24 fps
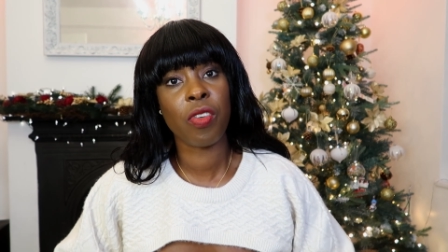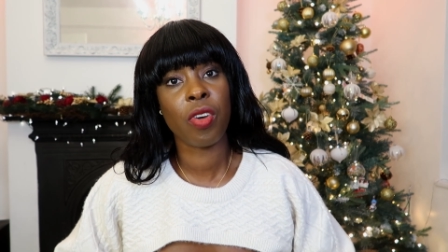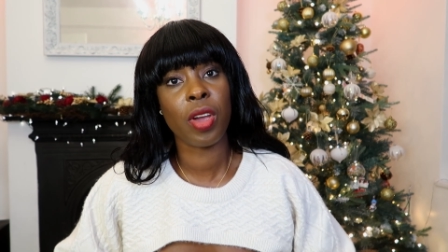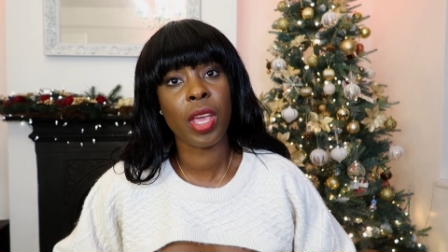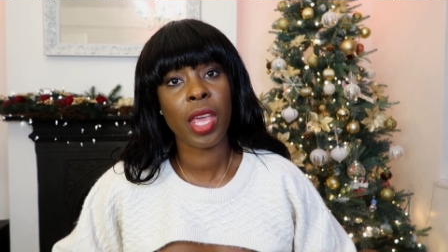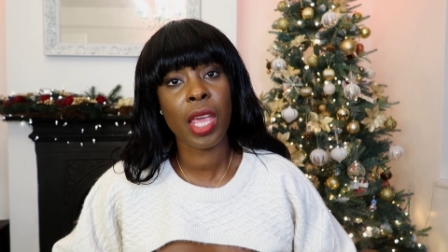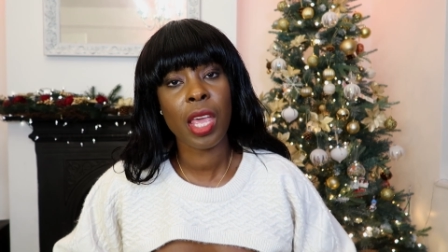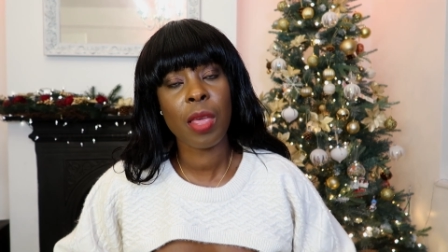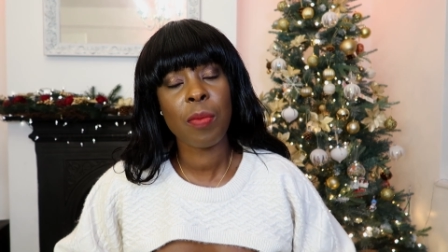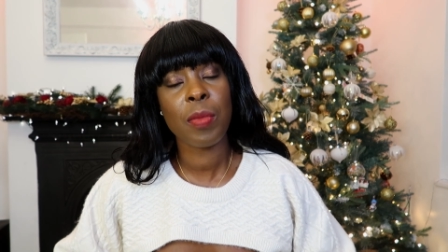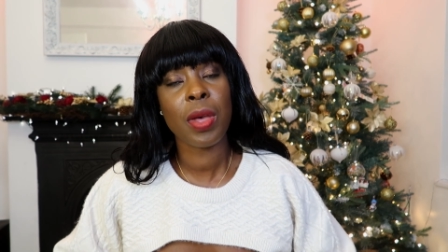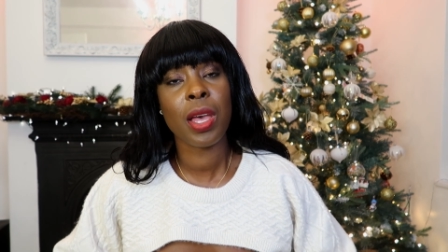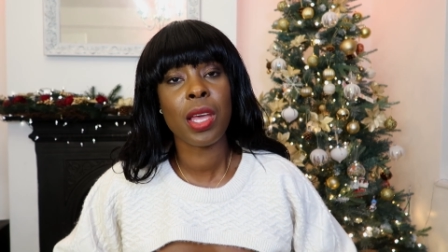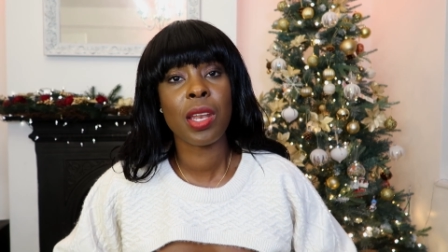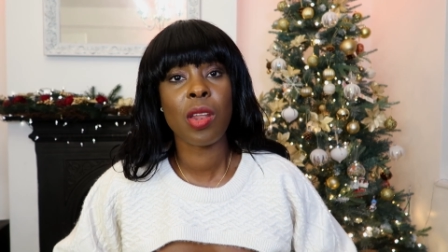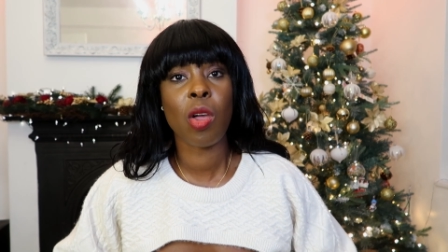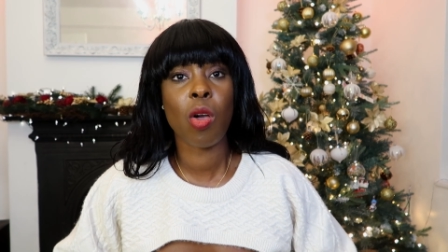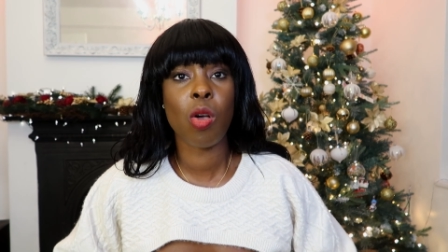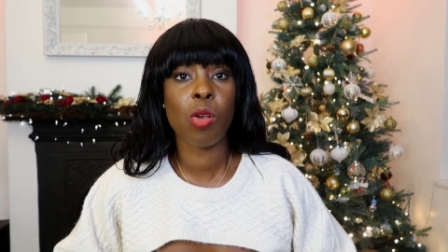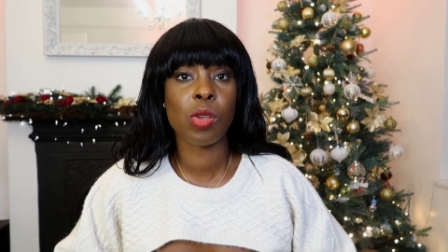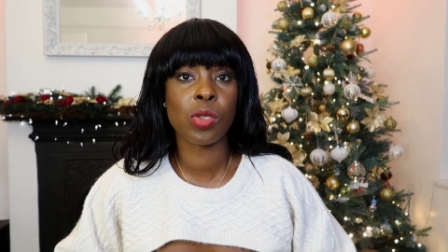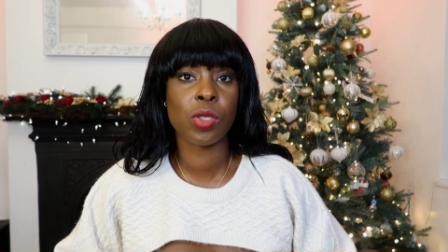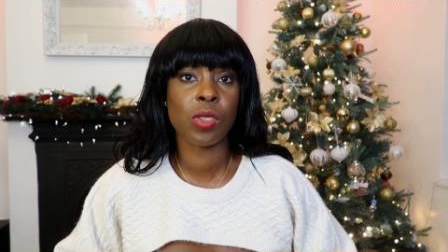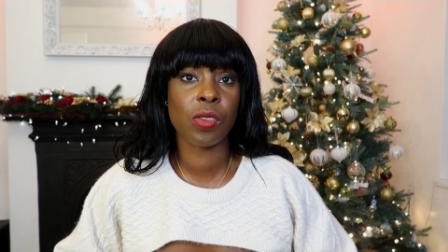for him and
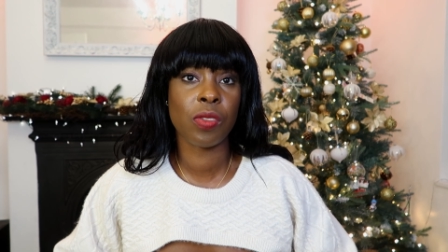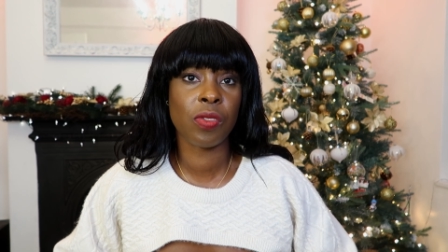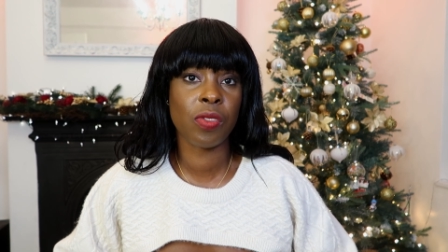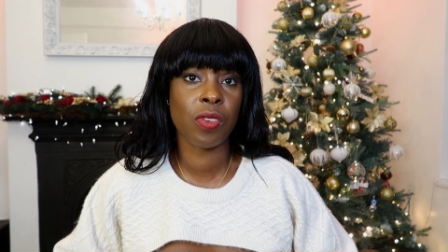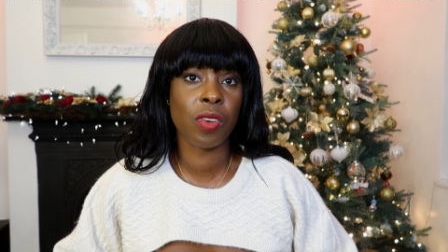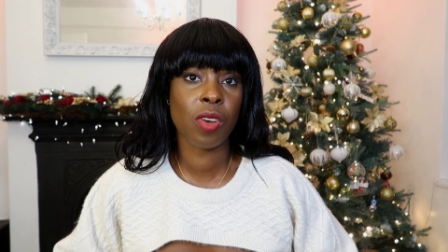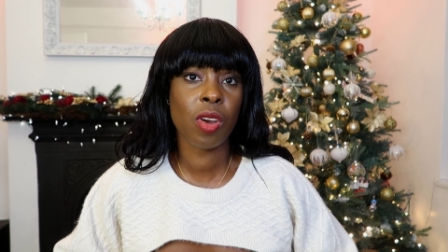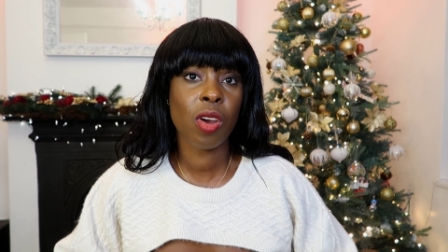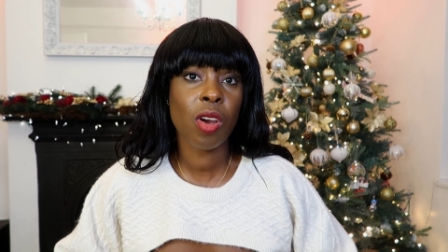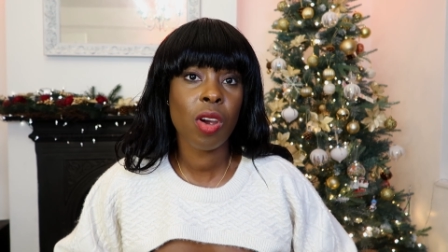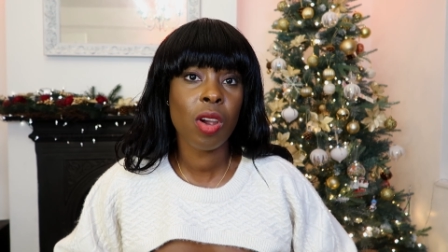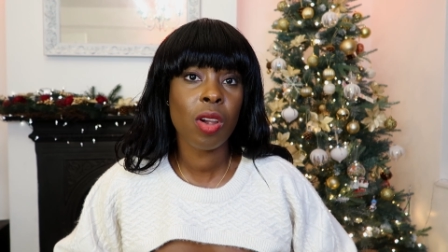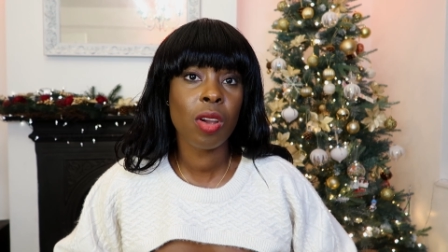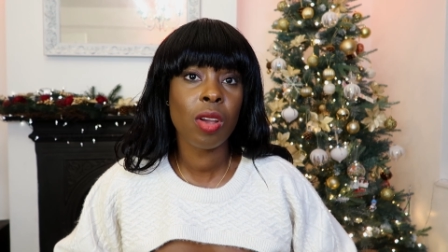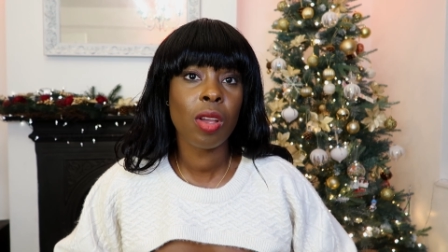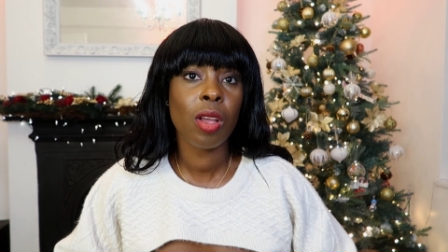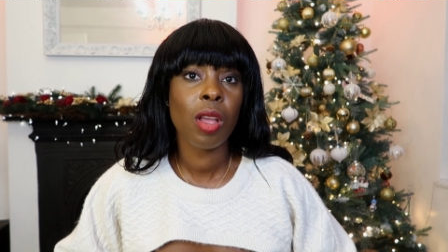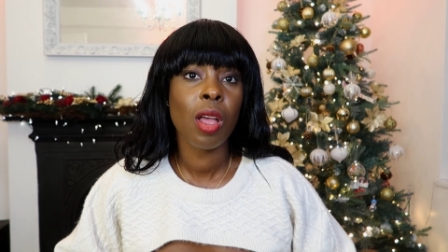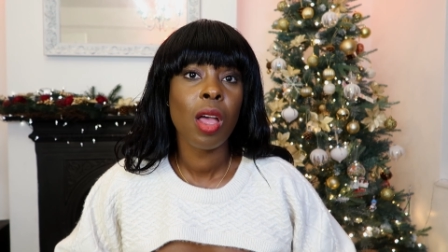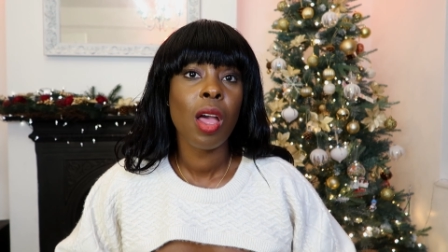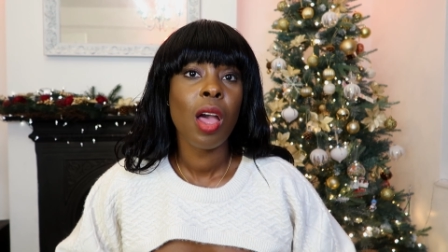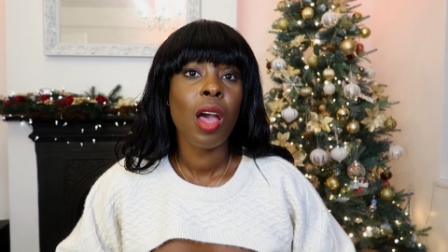also for her.